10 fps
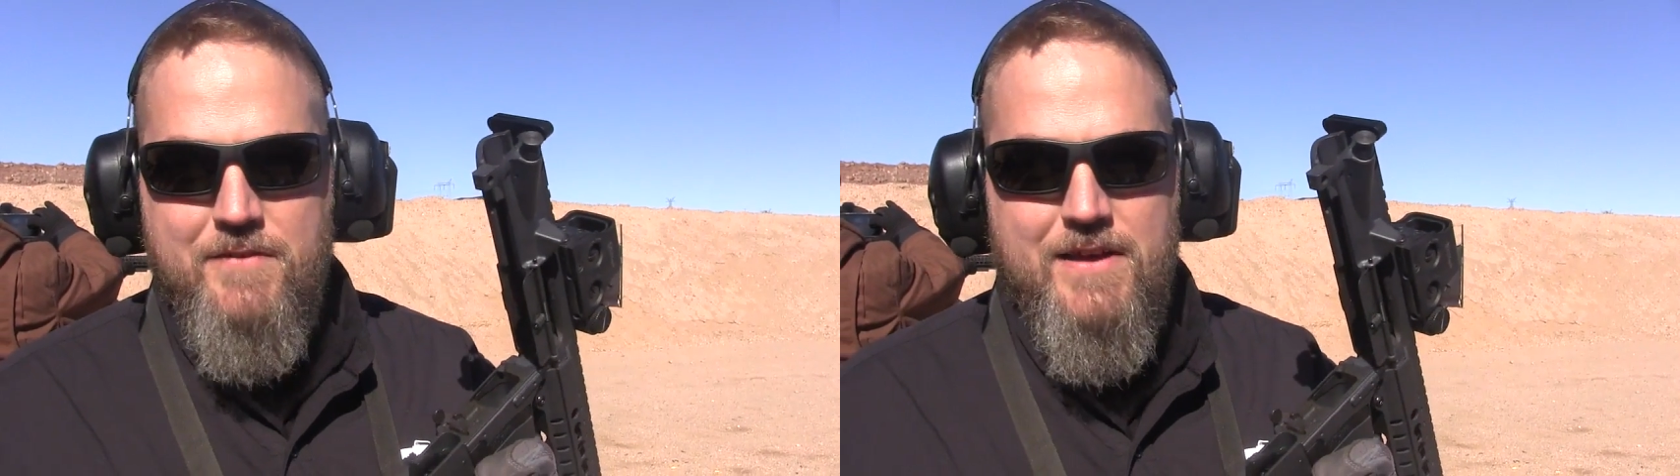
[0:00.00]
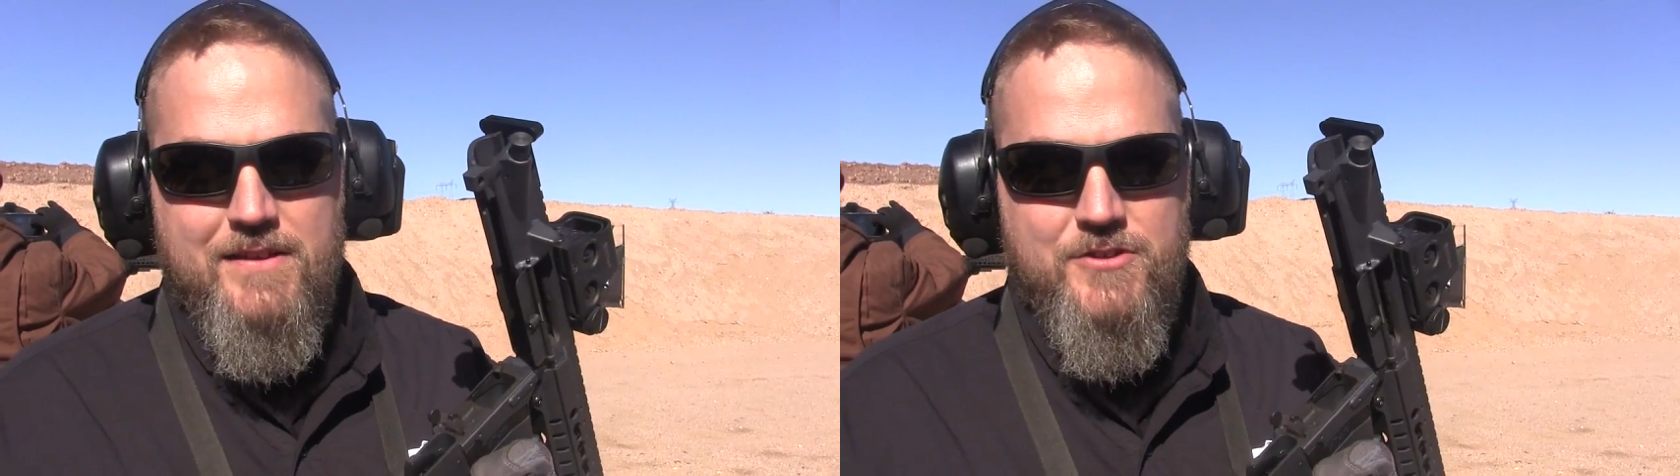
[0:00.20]

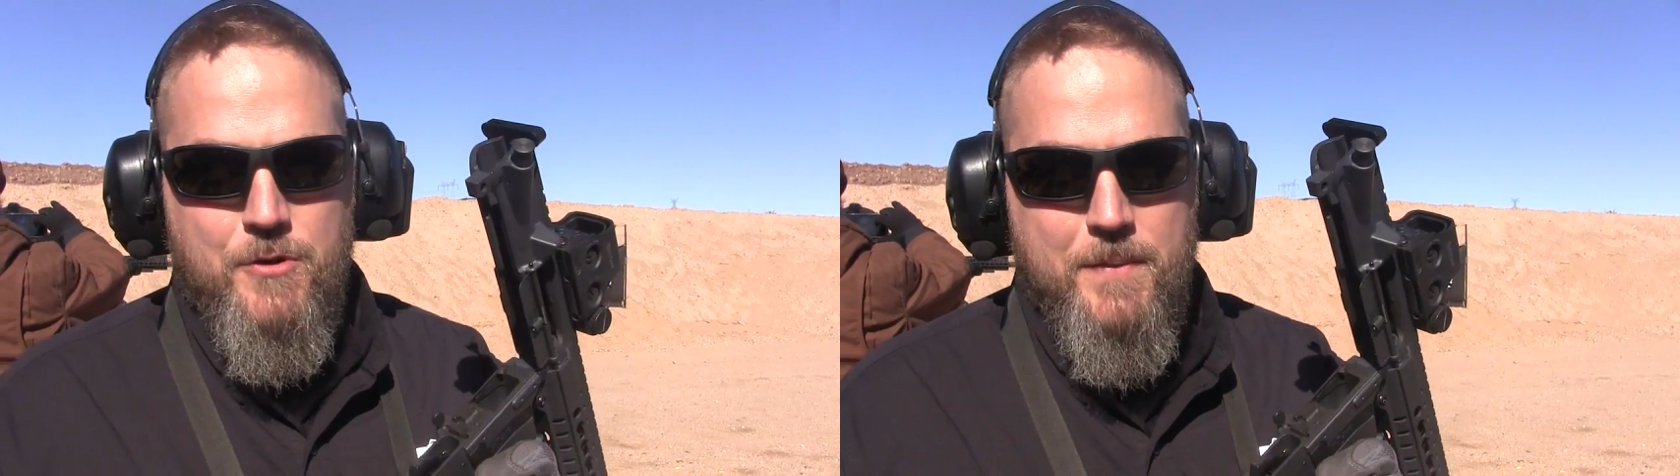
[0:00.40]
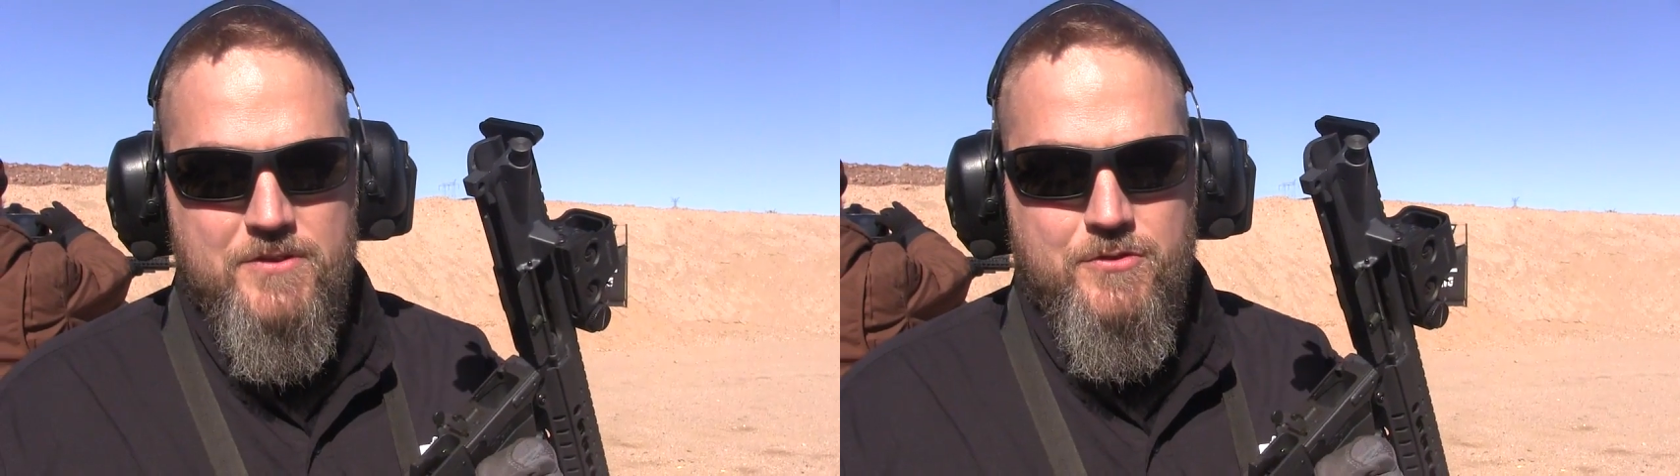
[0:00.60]
we've got
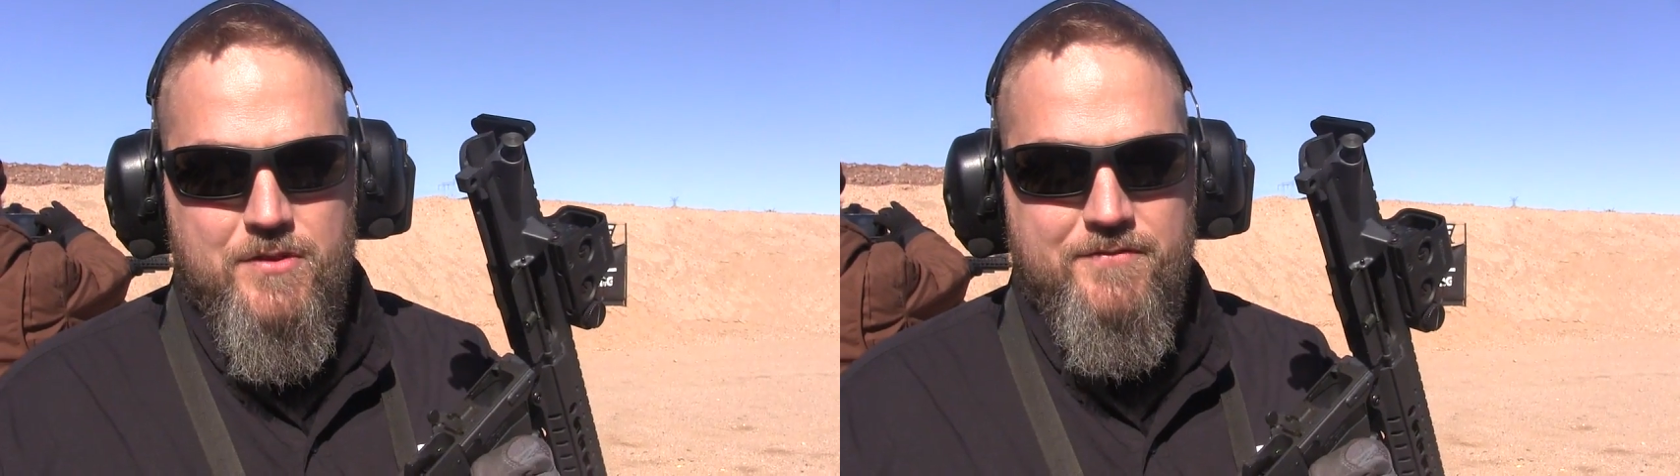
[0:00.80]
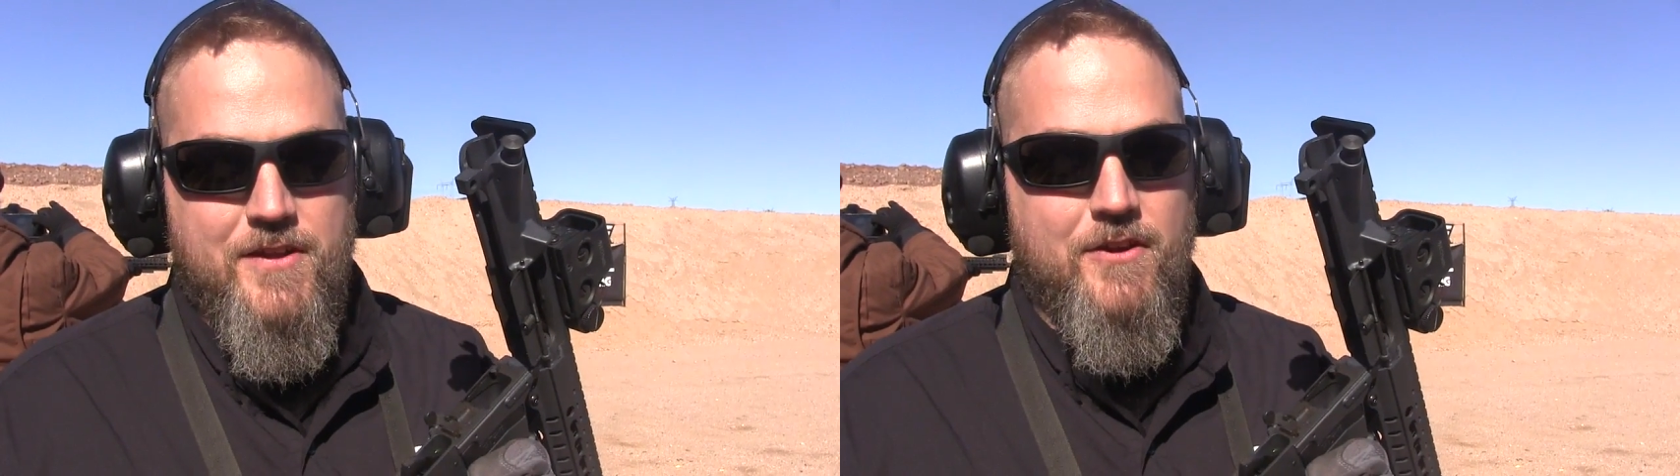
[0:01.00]
2 pistol
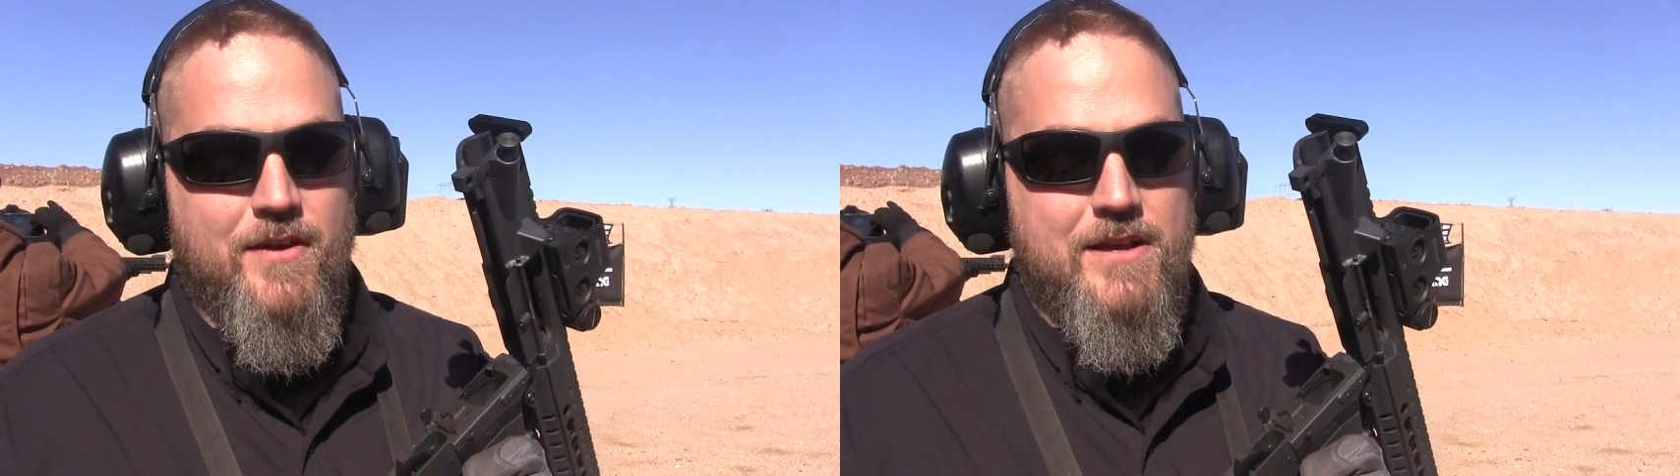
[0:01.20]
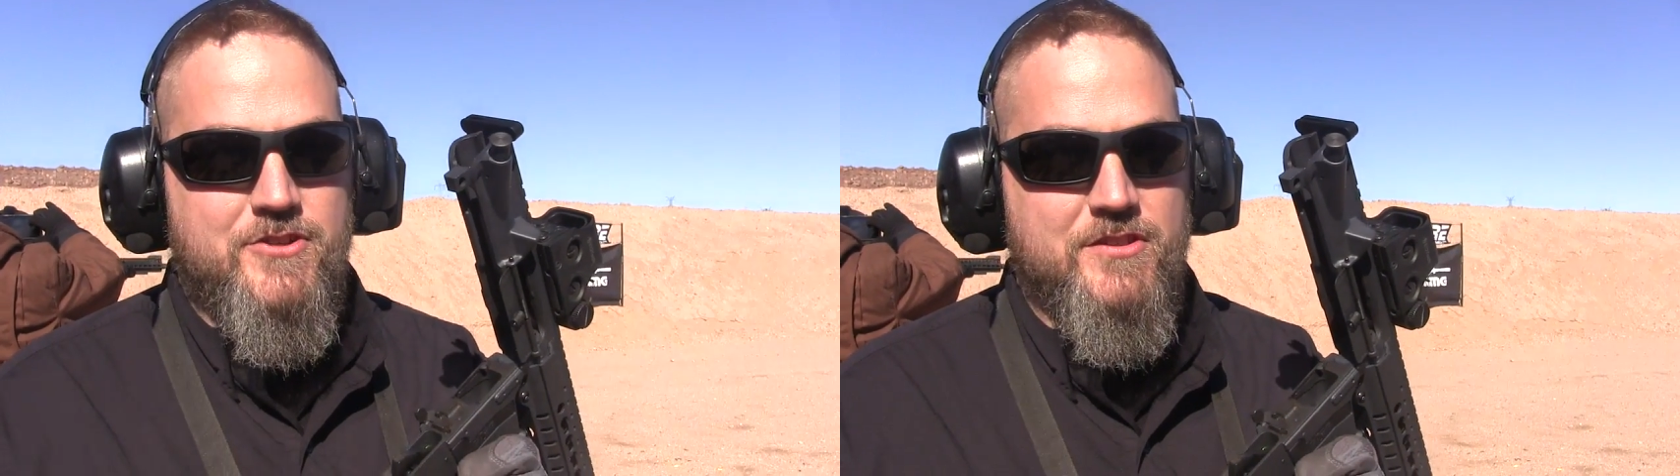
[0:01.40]

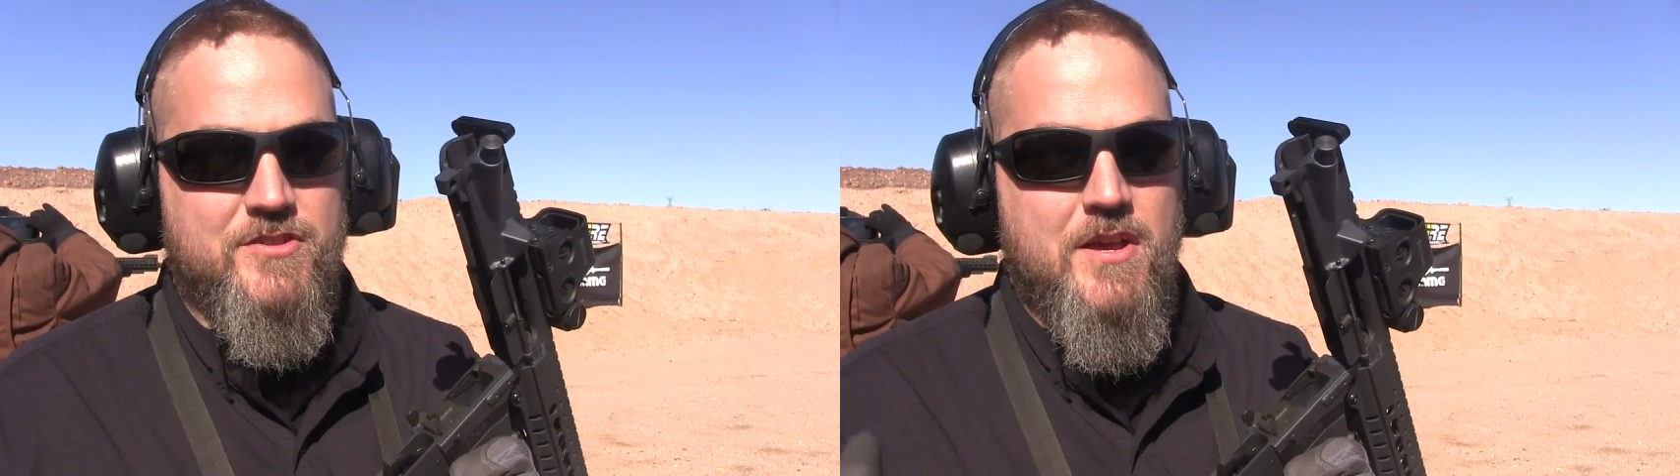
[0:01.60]
configurations,